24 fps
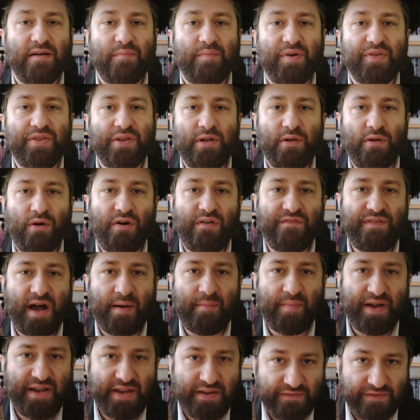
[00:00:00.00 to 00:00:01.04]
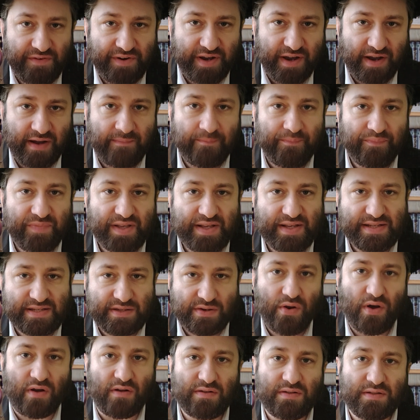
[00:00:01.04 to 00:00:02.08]
but the law of Ama Ivriya is
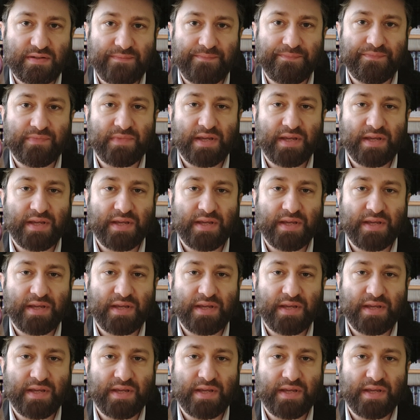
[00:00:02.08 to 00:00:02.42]
not.